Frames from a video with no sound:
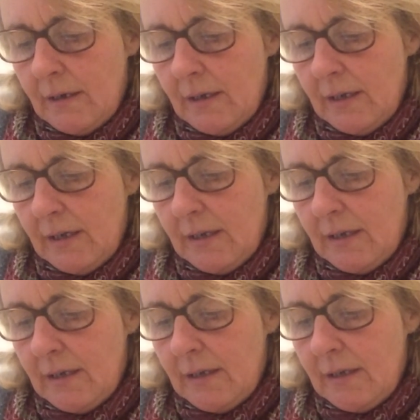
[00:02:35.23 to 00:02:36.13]

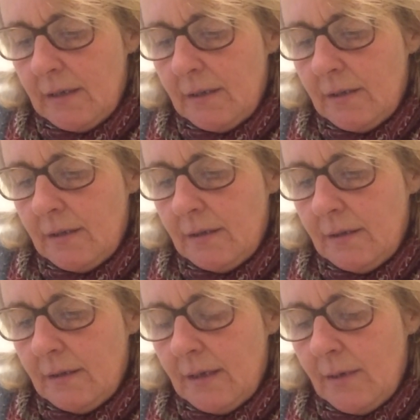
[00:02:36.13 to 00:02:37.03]
And
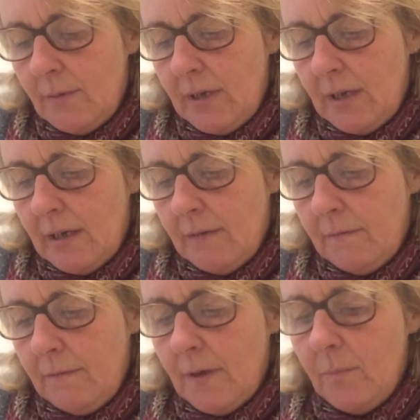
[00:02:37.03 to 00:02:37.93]
there we have
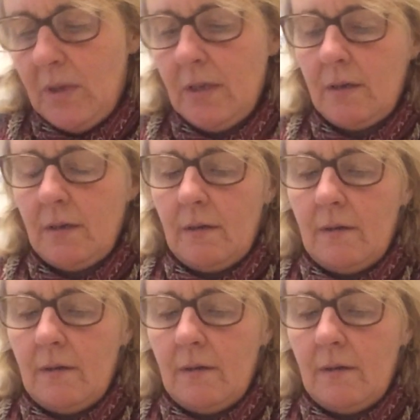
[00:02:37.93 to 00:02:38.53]
a beak